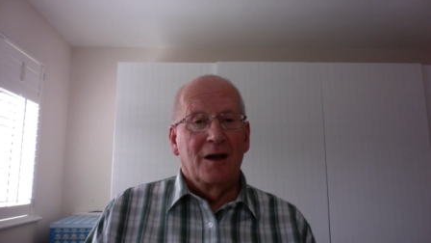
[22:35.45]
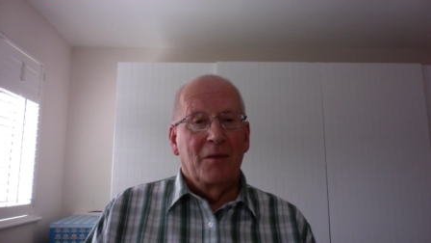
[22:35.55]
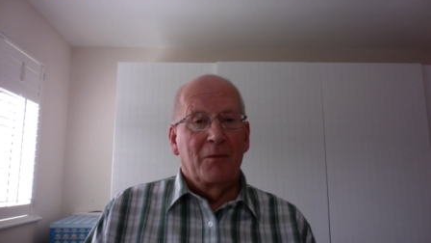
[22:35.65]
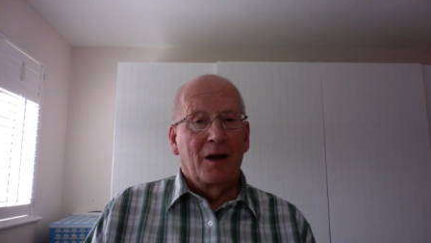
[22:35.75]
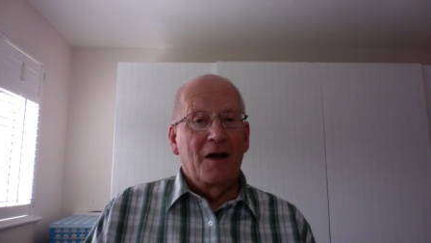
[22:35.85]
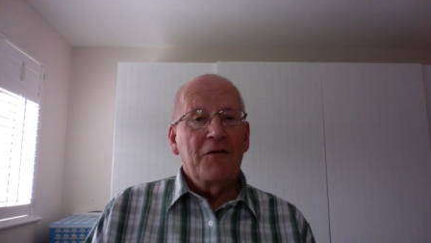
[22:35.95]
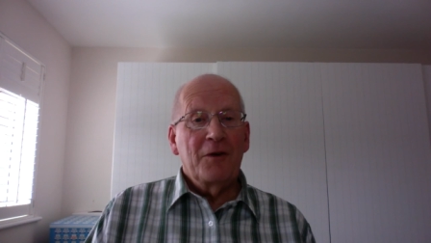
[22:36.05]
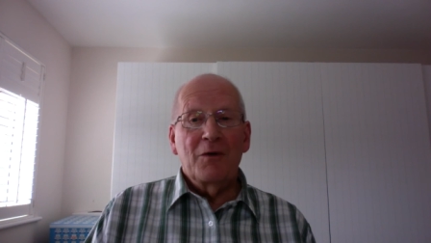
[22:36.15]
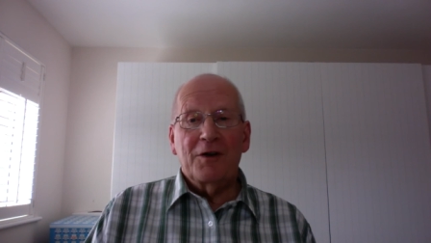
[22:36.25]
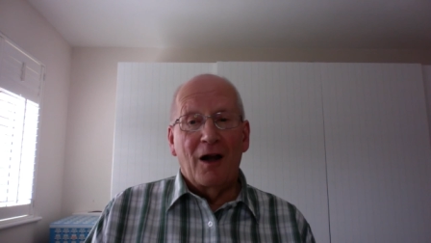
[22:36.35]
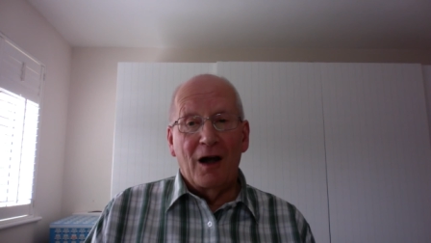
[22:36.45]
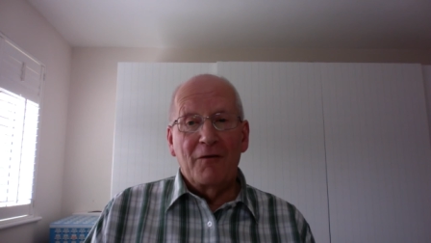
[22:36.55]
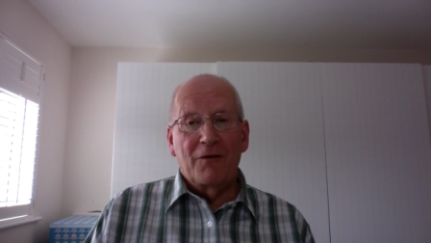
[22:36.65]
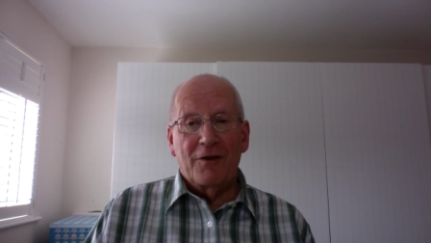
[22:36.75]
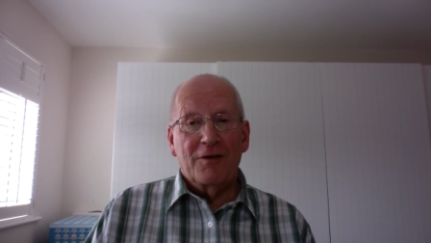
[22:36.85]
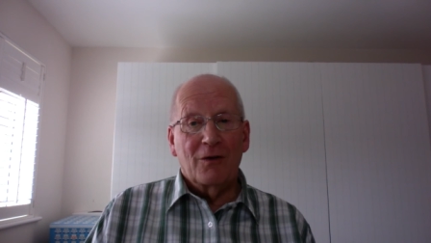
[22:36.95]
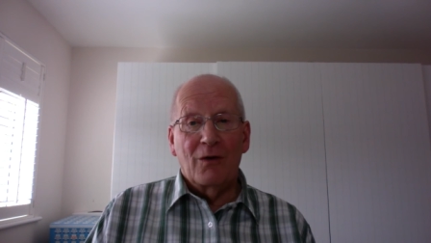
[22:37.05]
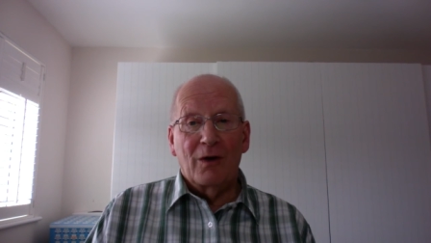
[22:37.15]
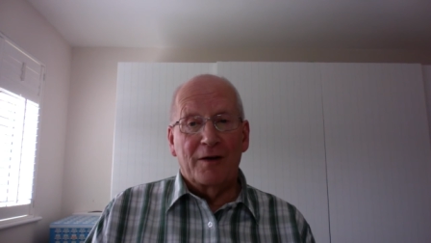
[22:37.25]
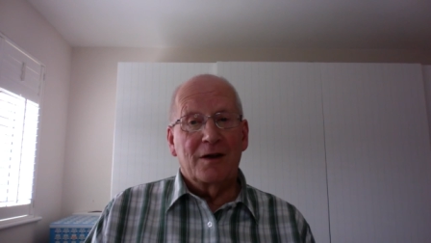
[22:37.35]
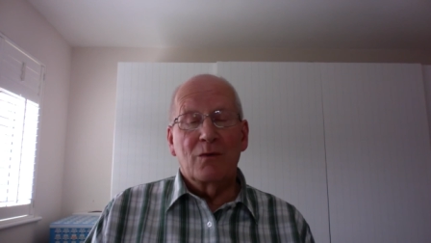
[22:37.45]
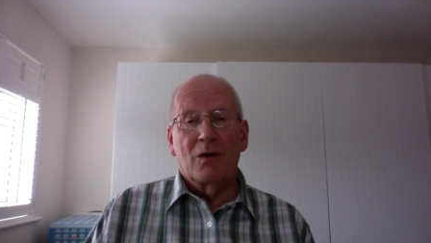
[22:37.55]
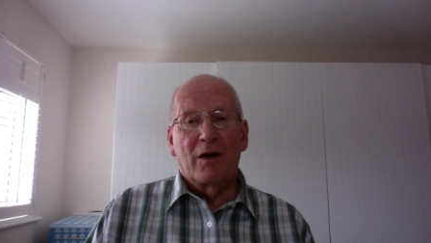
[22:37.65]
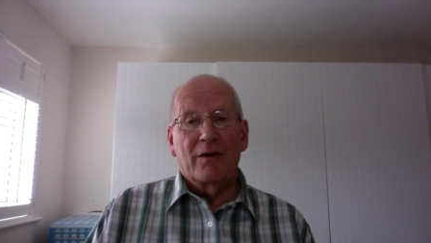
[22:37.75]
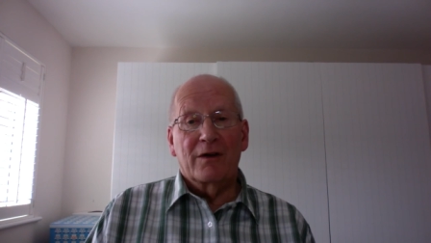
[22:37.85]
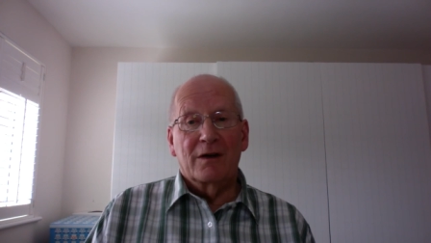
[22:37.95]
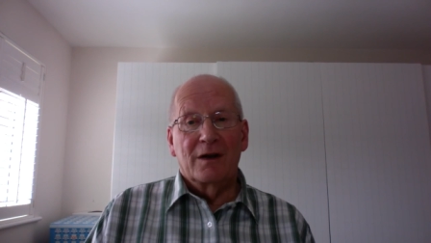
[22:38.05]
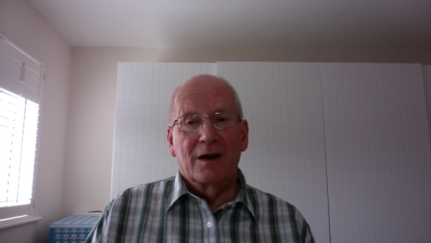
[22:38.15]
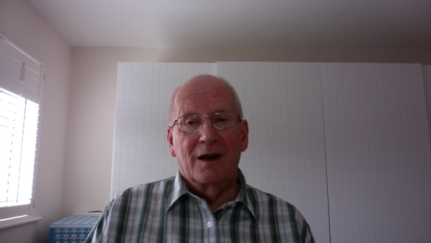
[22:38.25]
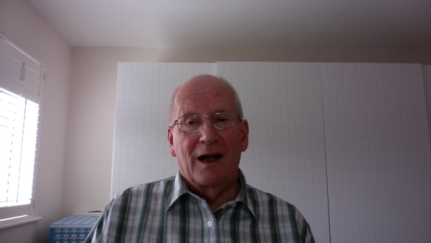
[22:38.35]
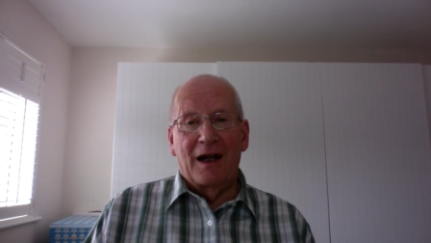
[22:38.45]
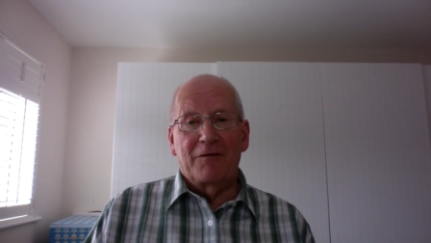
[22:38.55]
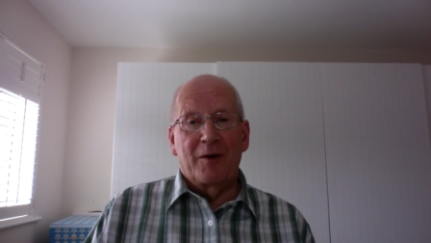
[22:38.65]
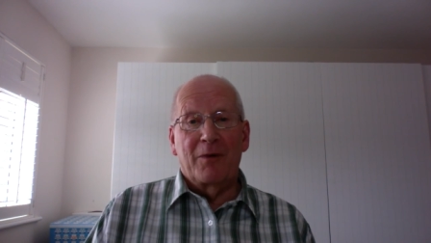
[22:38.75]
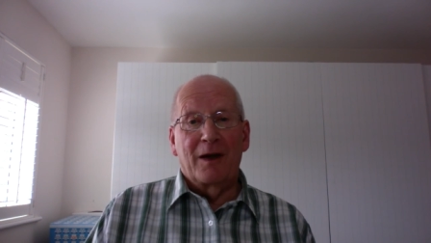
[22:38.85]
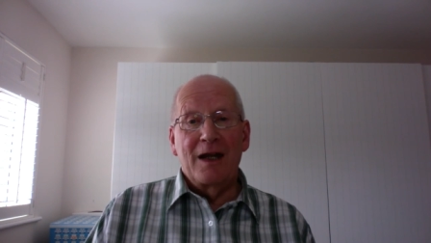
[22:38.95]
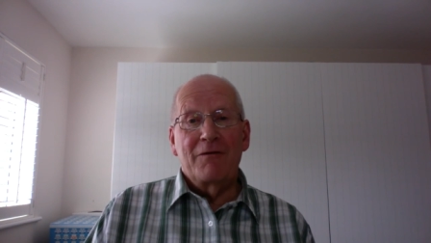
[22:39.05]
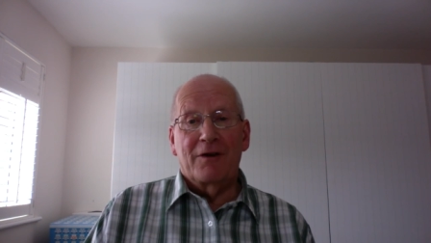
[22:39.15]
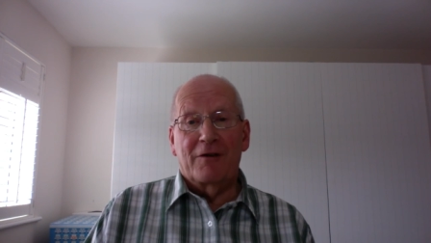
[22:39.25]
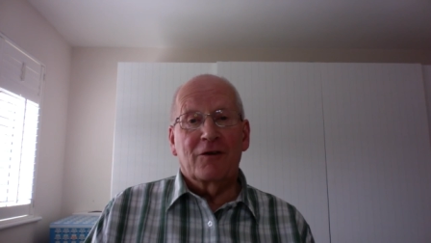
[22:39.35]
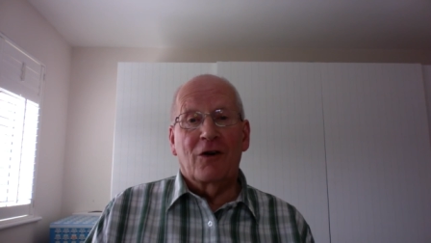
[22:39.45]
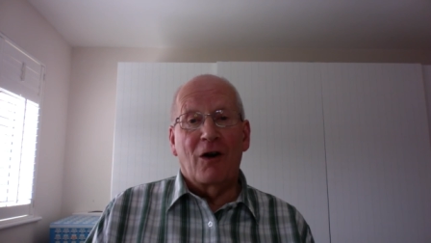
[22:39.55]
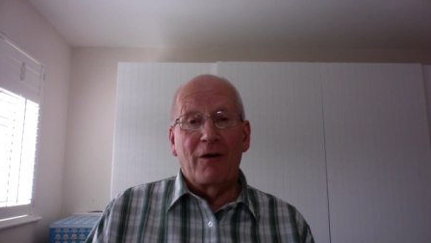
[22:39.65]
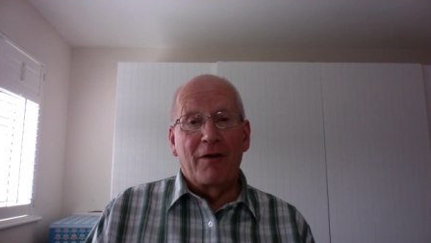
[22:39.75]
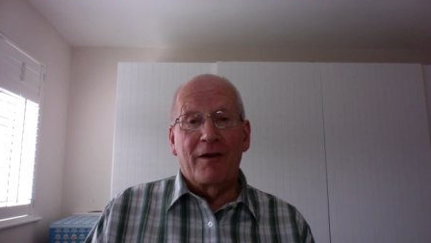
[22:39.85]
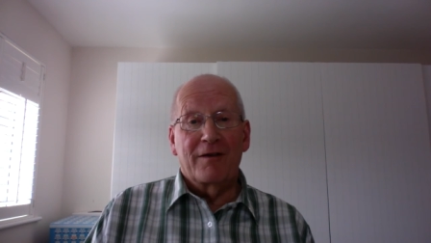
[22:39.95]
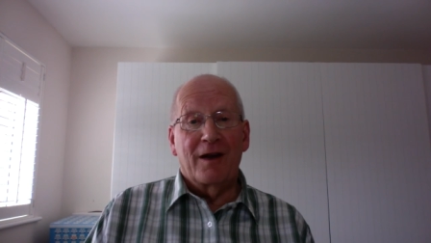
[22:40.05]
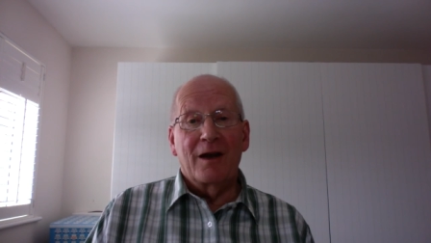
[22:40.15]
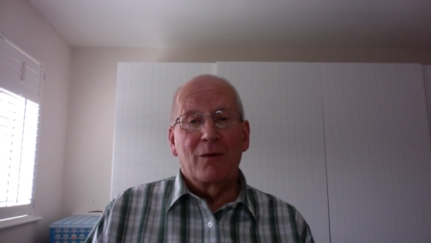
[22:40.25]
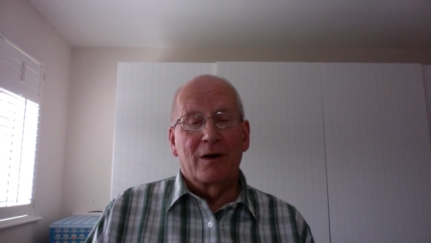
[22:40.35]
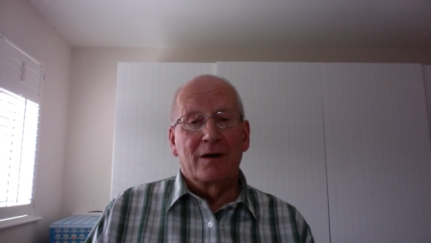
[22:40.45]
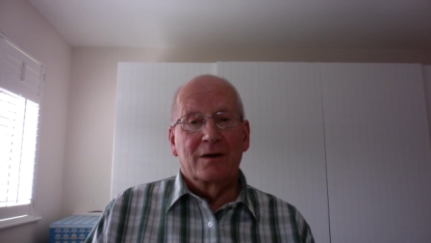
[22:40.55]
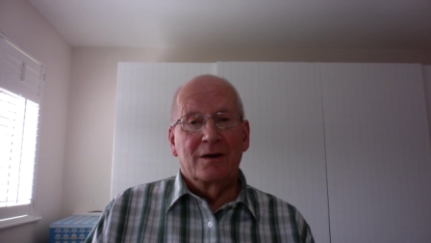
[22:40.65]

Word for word: But if there was hope for Saul as he was, and for the believers of Corinth as they were,